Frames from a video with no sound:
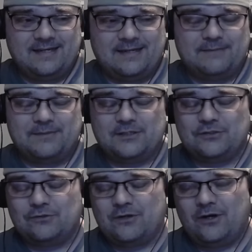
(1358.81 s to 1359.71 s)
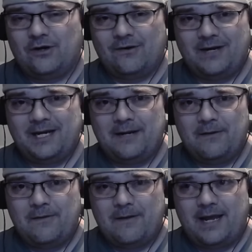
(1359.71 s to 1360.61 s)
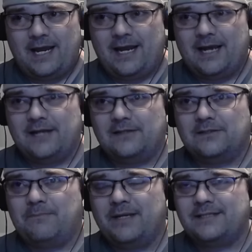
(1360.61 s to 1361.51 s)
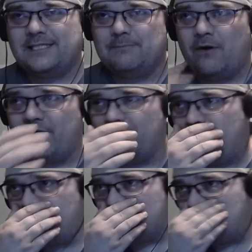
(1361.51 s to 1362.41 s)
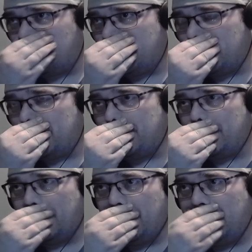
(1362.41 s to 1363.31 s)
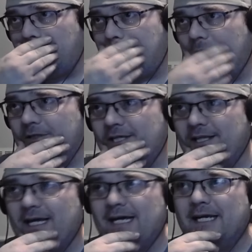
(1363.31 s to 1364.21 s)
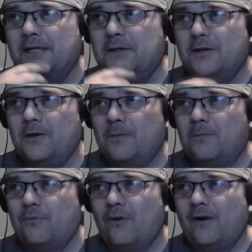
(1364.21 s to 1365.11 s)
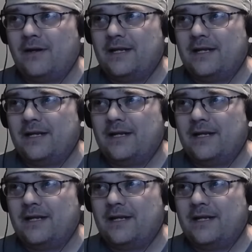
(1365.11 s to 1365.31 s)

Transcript: with the Drukhari, and pissed them off enough to where a homunculi brought